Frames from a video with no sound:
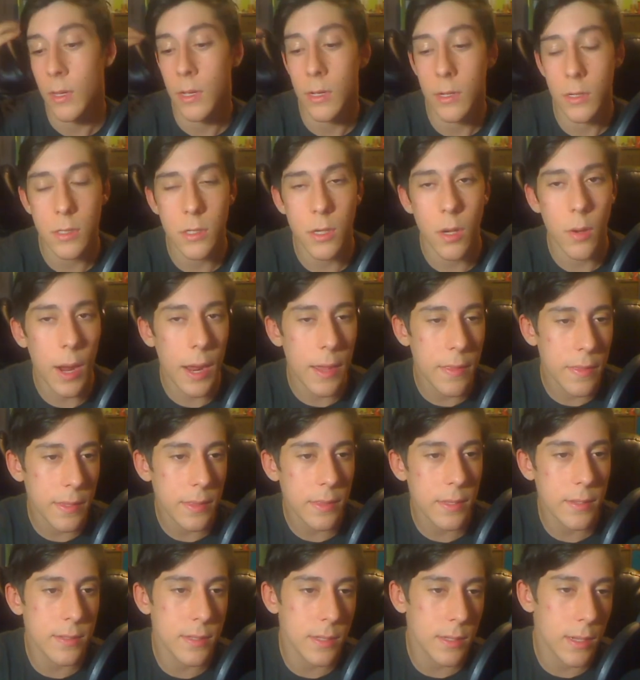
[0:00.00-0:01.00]
So I
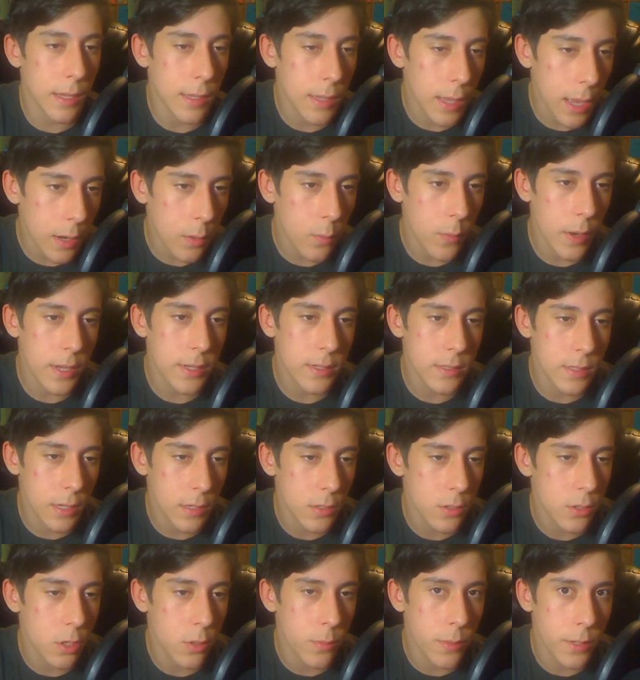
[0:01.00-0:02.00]
think there's a lot of ways
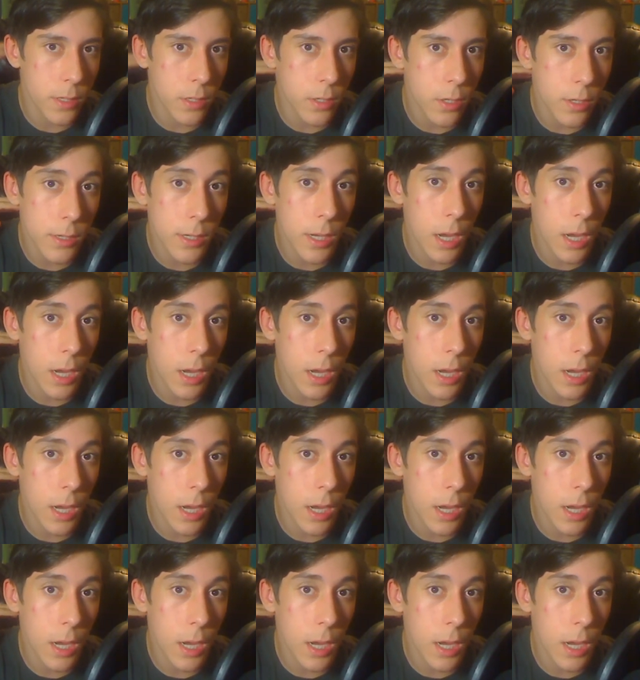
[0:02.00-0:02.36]
that Jobin could